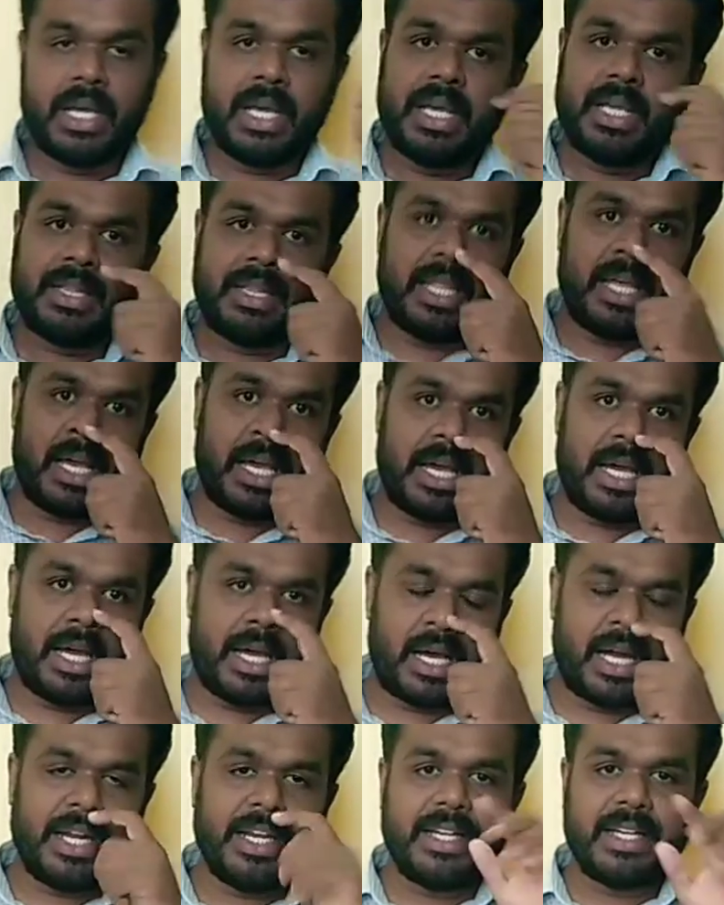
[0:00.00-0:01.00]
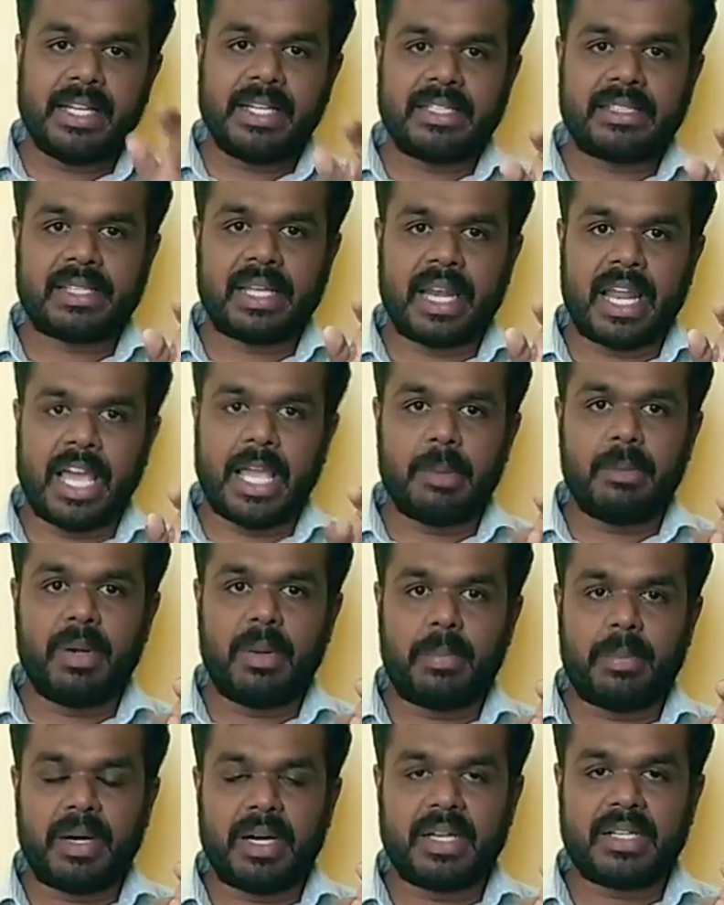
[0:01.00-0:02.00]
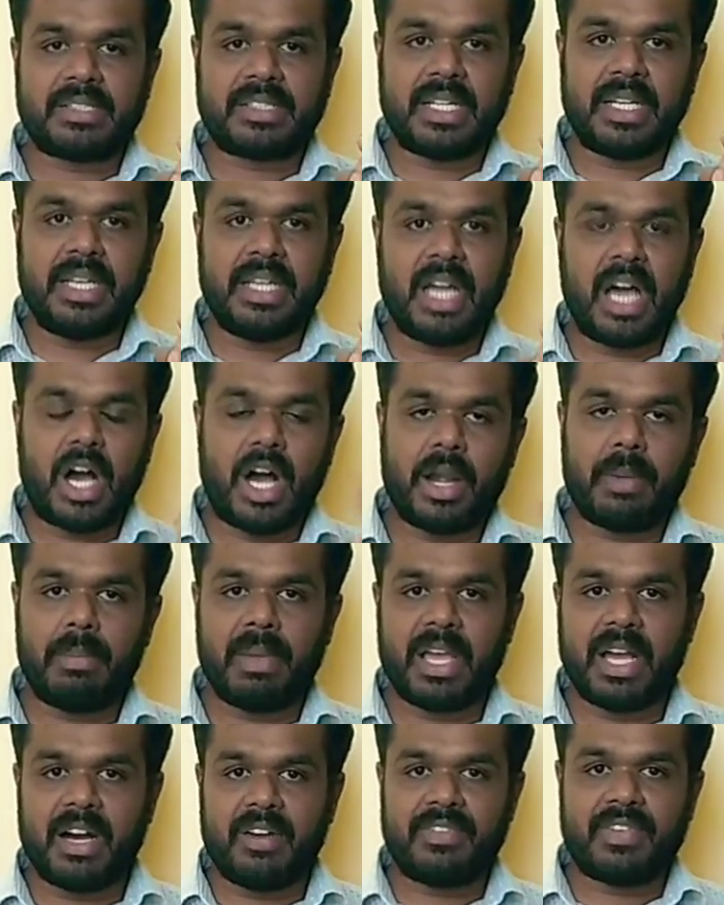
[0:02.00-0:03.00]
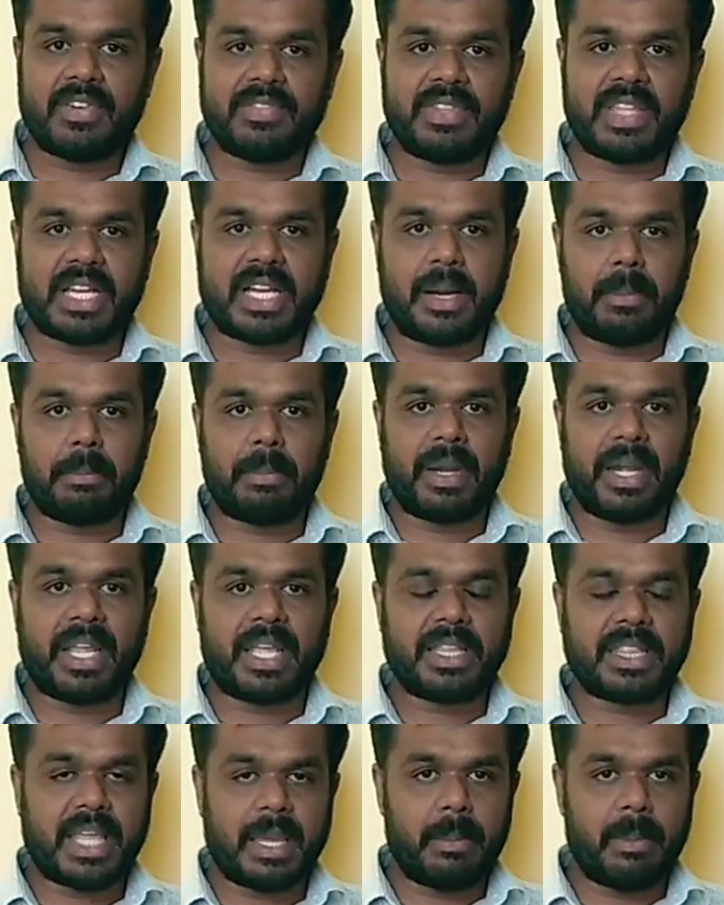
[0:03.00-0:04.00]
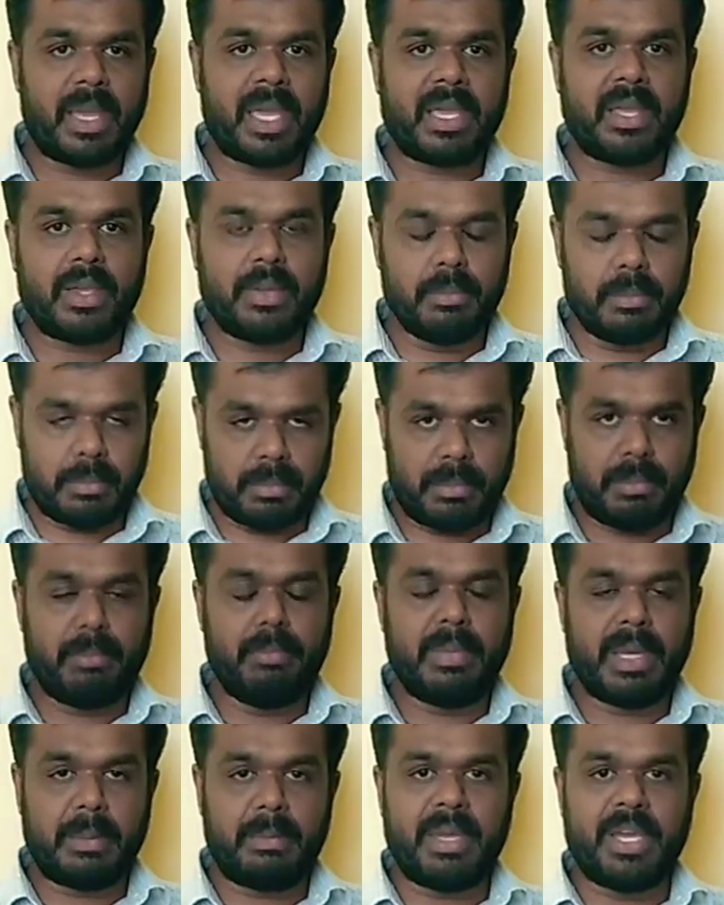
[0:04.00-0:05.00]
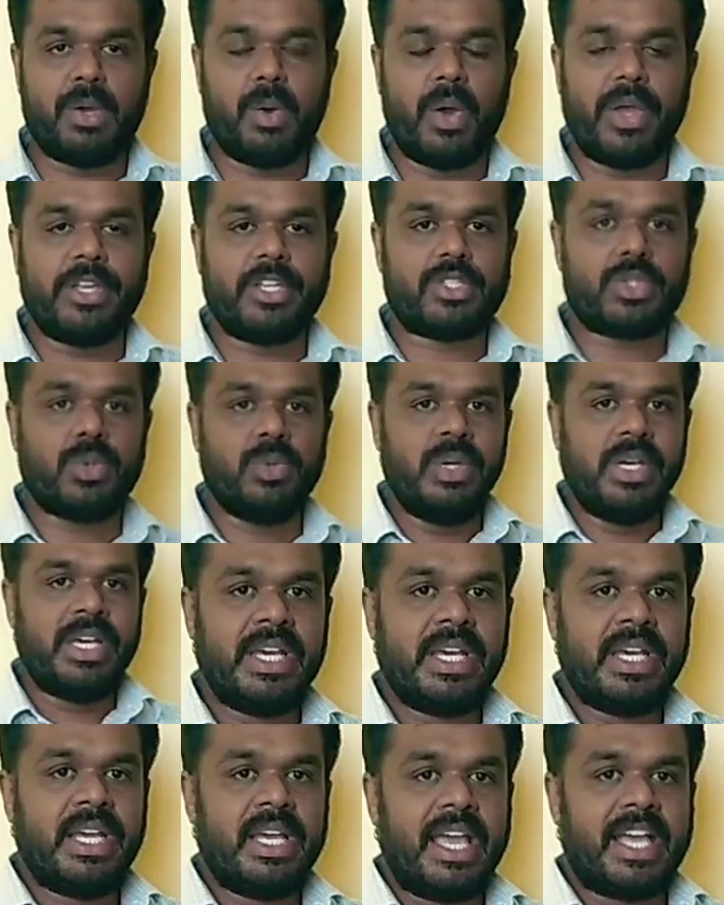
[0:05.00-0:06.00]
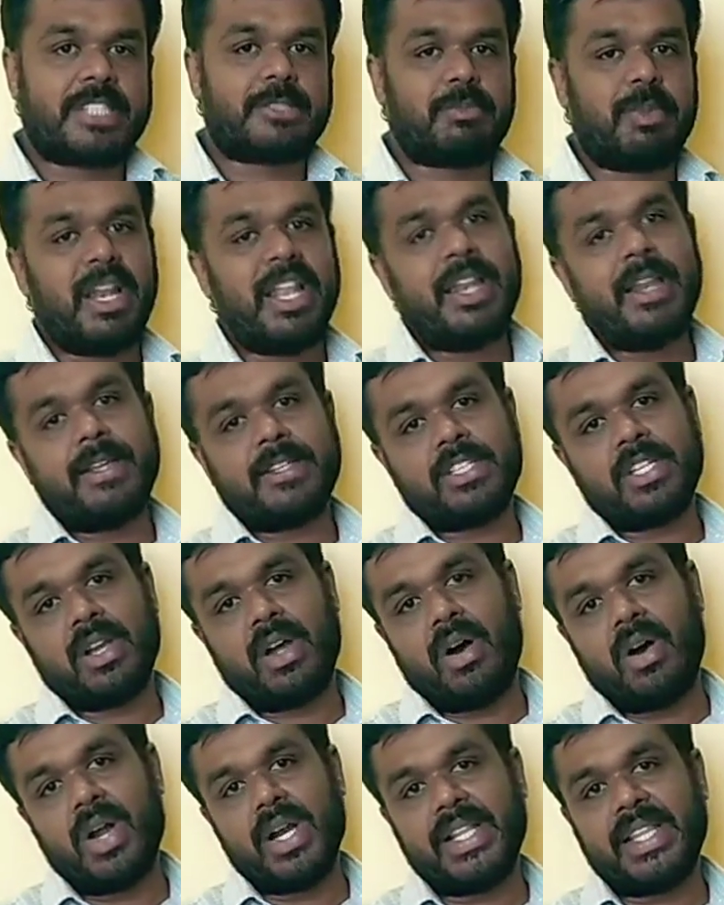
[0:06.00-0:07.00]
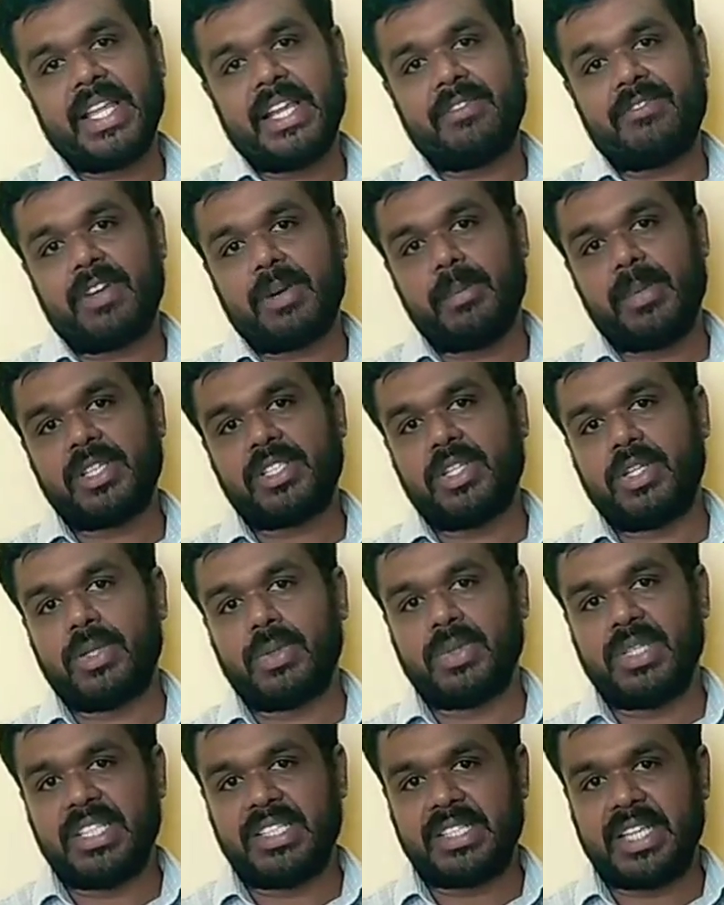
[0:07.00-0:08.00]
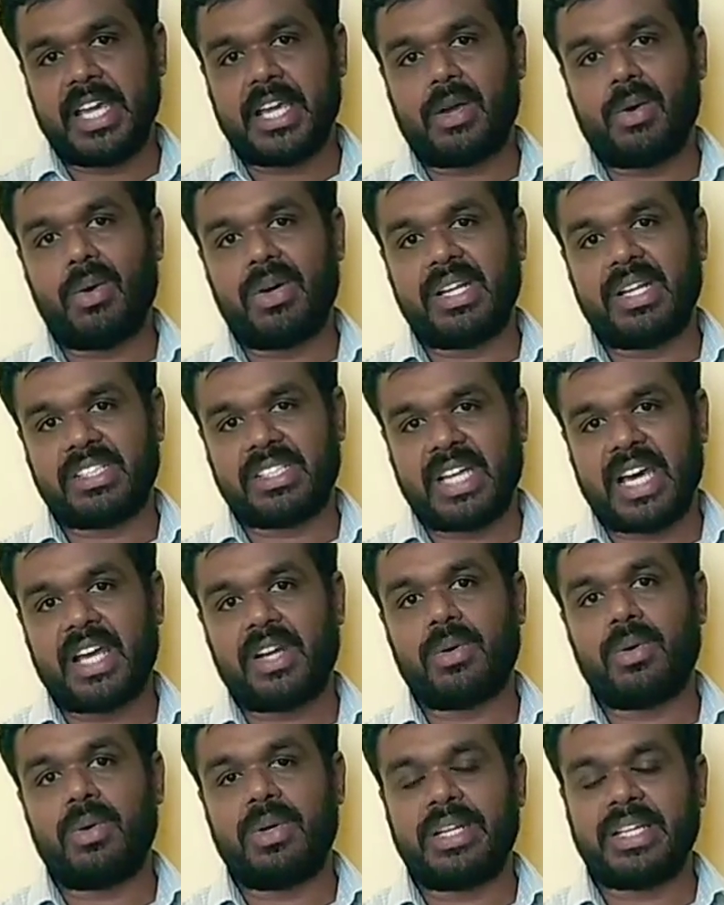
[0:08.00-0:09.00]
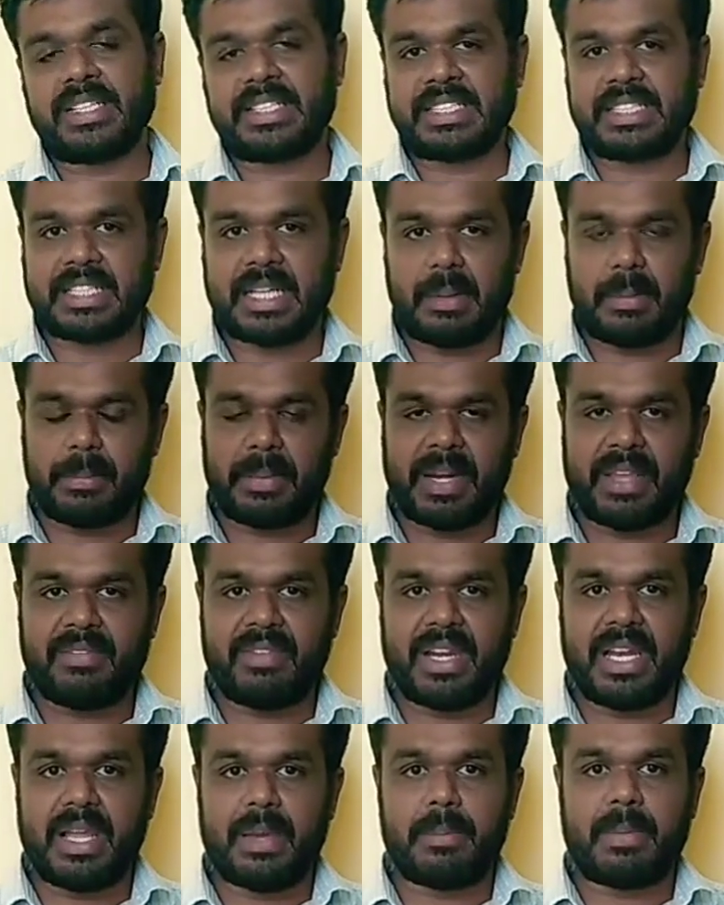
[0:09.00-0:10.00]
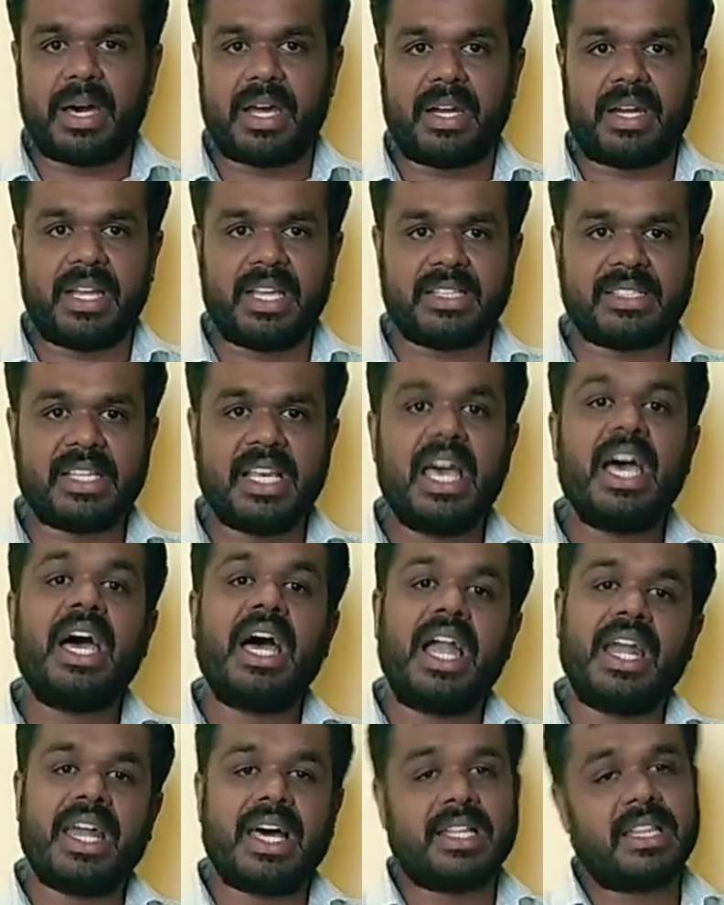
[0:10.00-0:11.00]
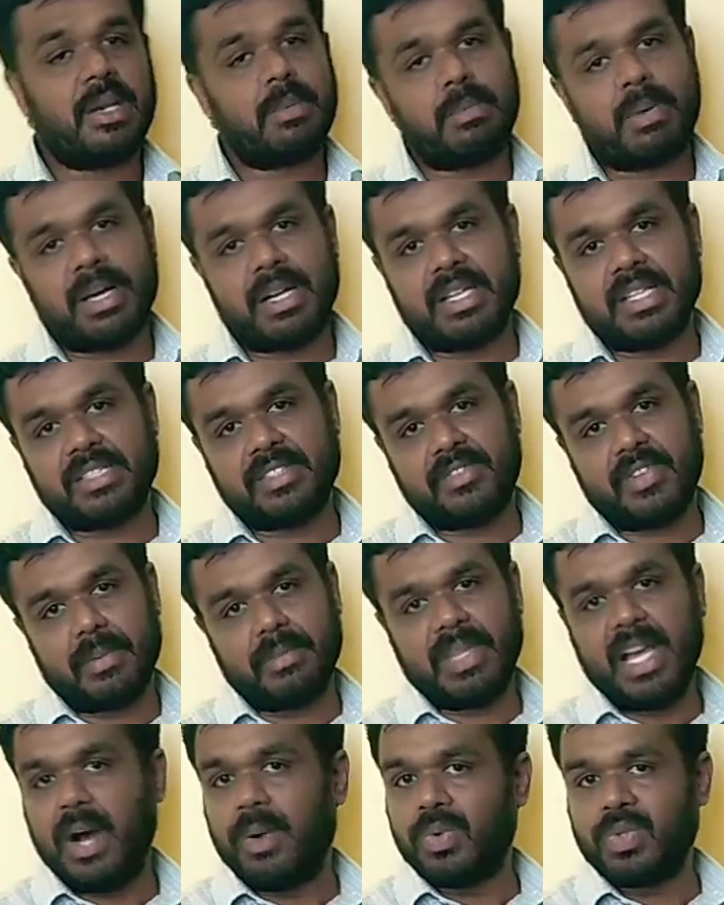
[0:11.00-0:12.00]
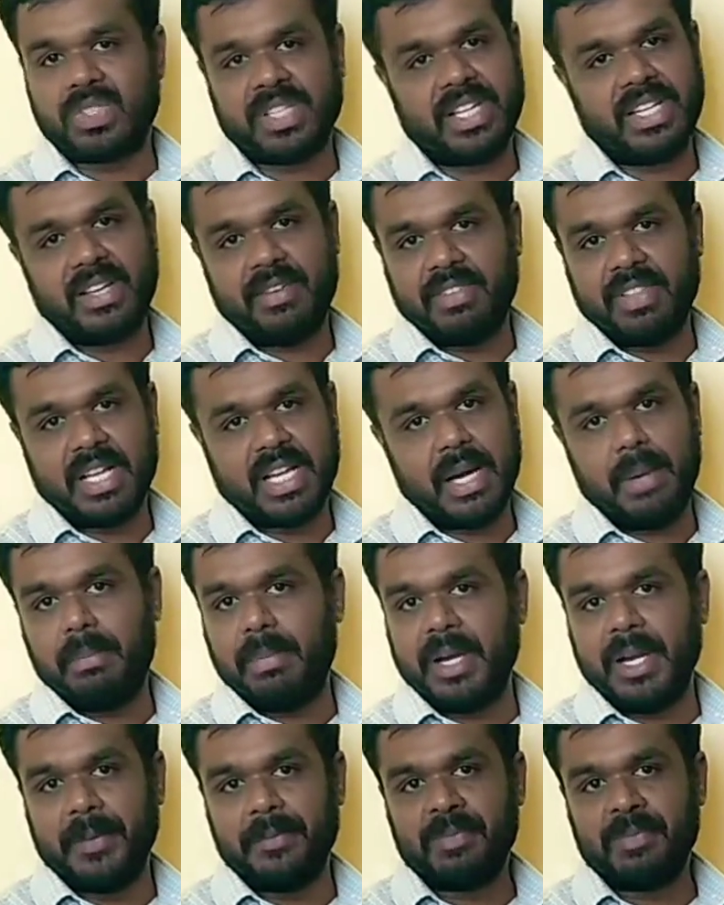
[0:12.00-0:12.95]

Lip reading: The auditor is a liable person on behalf of the company. They may be going to explanation all the information to the stakeholders, shareholders, company willing parties and other parties from the outside of the company.